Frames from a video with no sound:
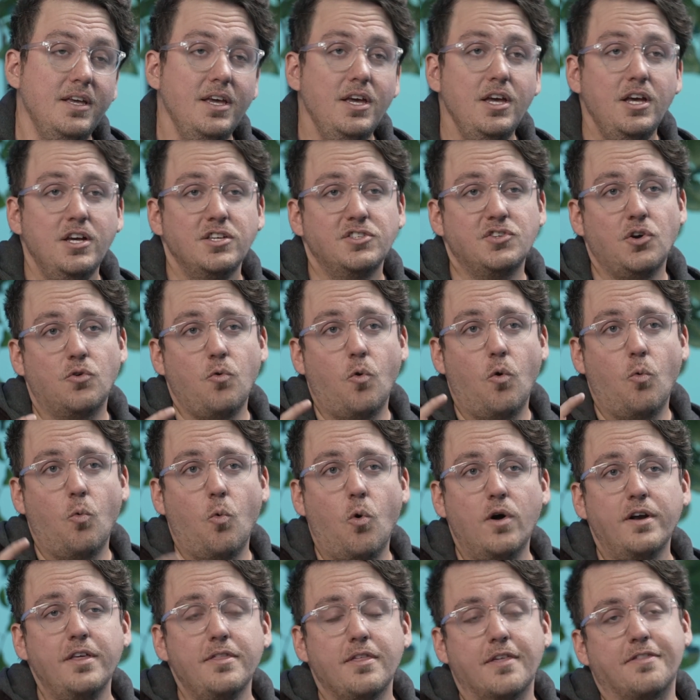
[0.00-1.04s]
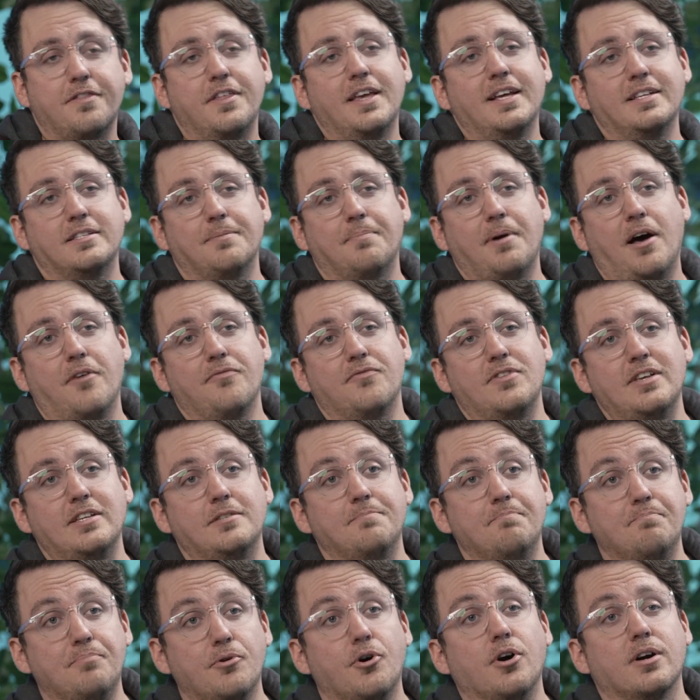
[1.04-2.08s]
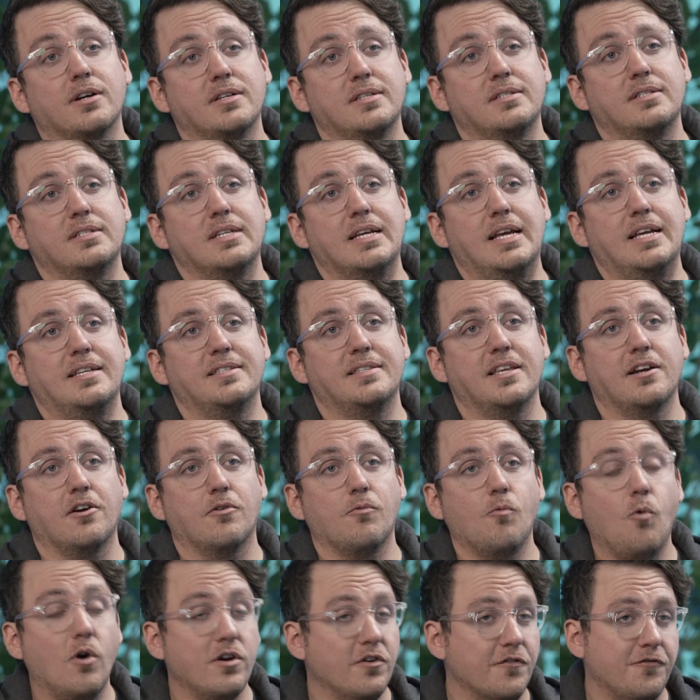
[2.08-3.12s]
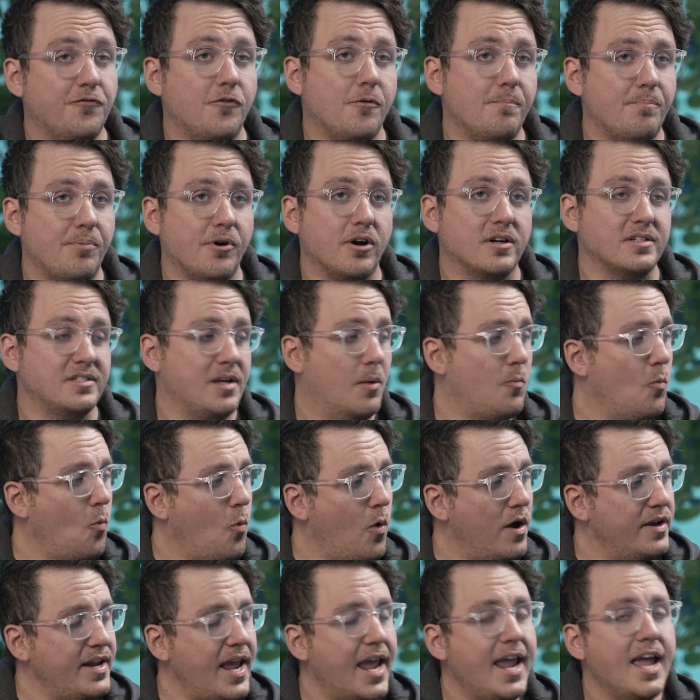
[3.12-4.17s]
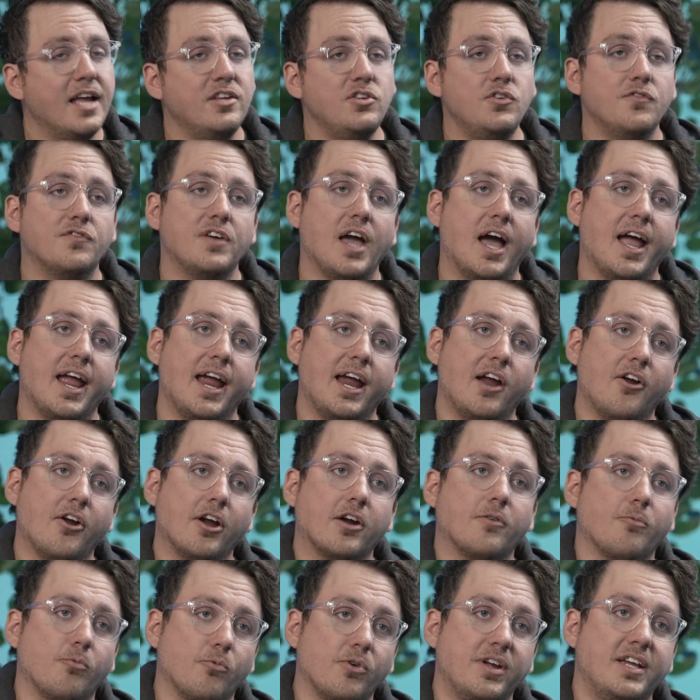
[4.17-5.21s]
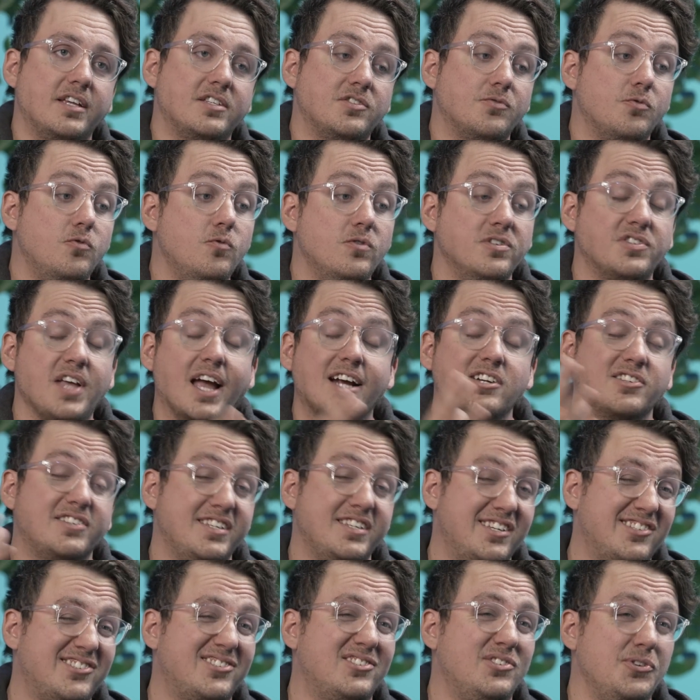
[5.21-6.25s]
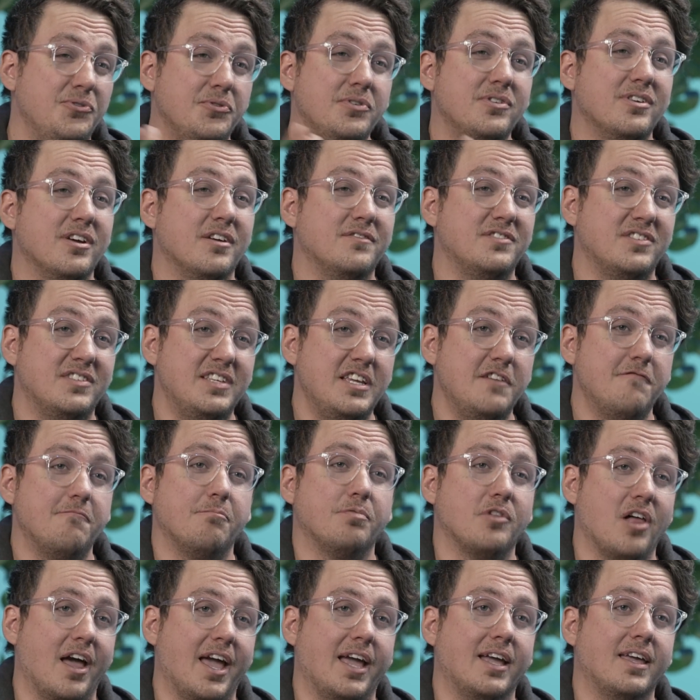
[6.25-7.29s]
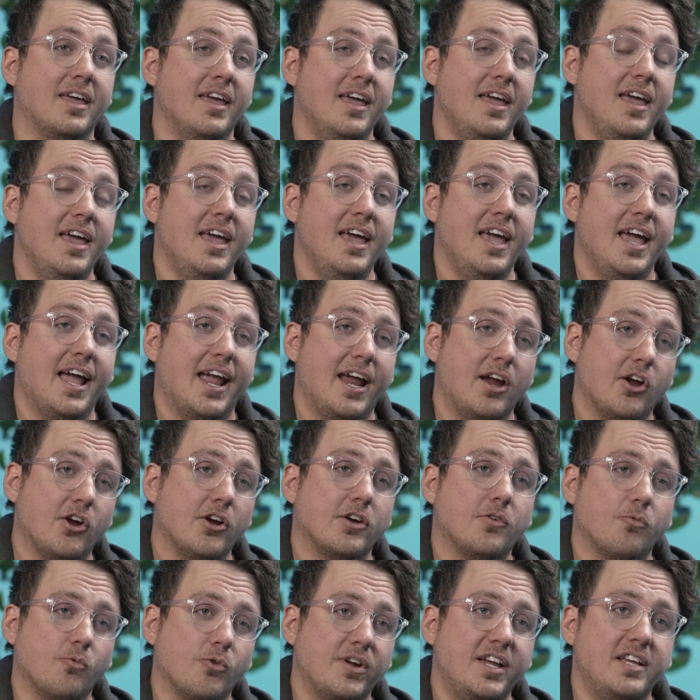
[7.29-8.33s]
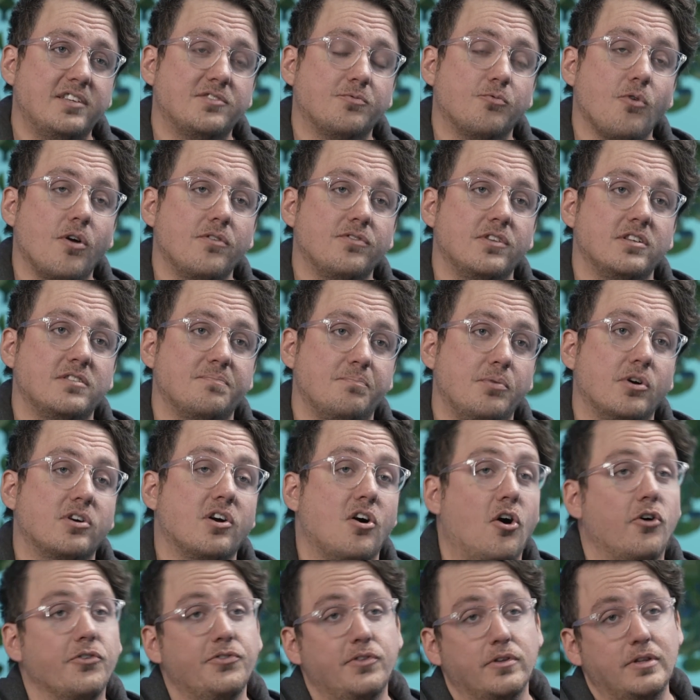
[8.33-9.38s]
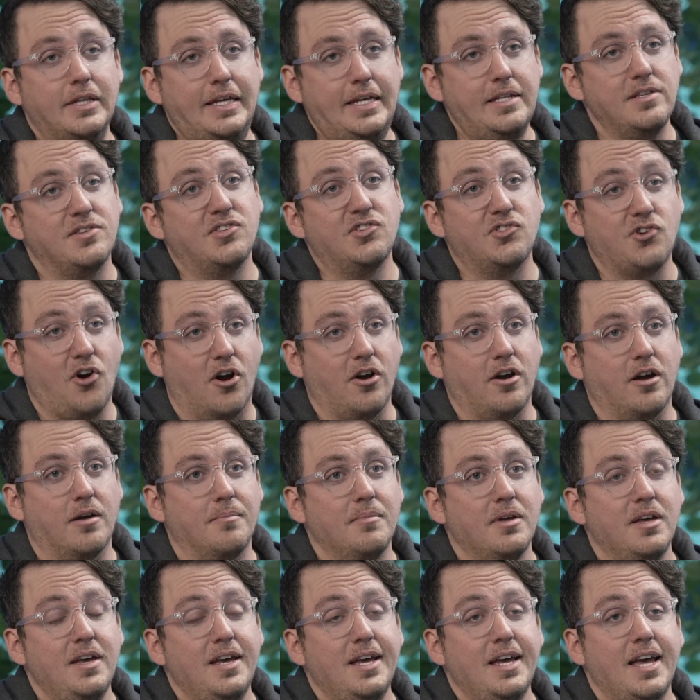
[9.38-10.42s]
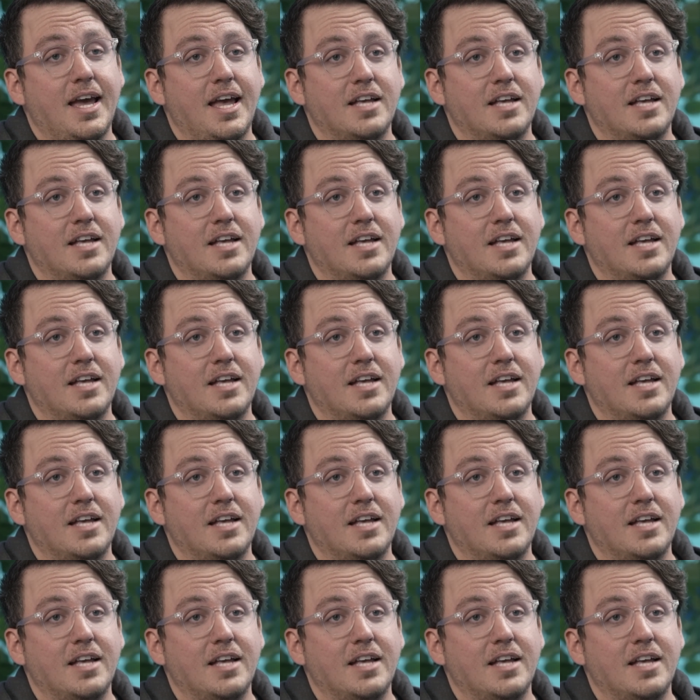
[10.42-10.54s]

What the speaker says: So one of the things about these books is they are wonderful books. On one hand, you've got Eric Ries, who is actually a student of Steve Blank. Eric Ries wrote this book called The Lean Startup. And